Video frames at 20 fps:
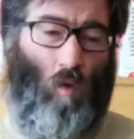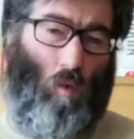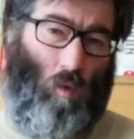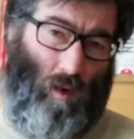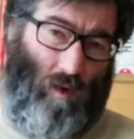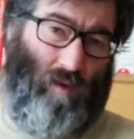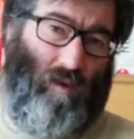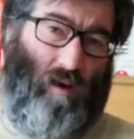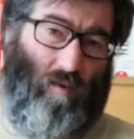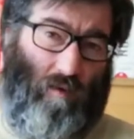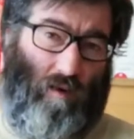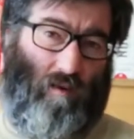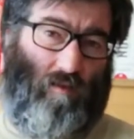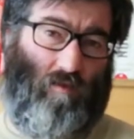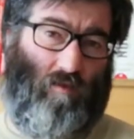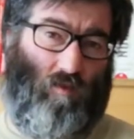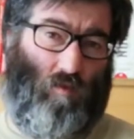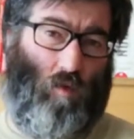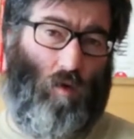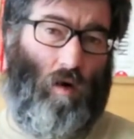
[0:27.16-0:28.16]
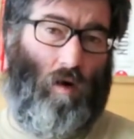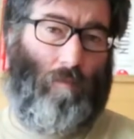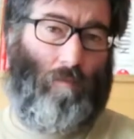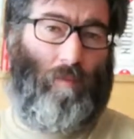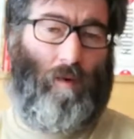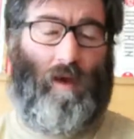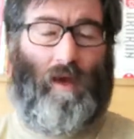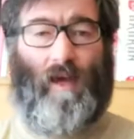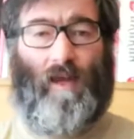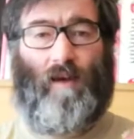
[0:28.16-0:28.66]
one direct
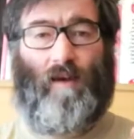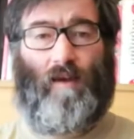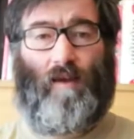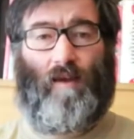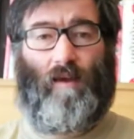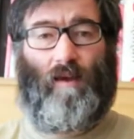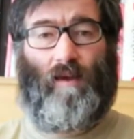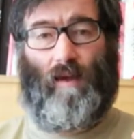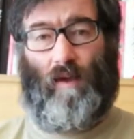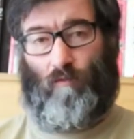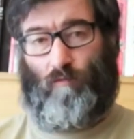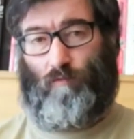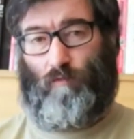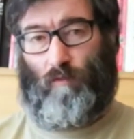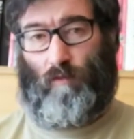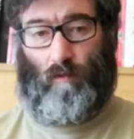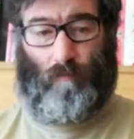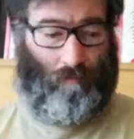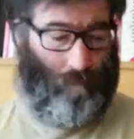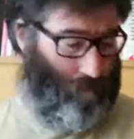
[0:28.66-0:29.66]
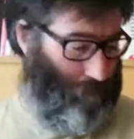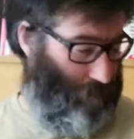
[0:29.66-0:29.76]
swap and a gift.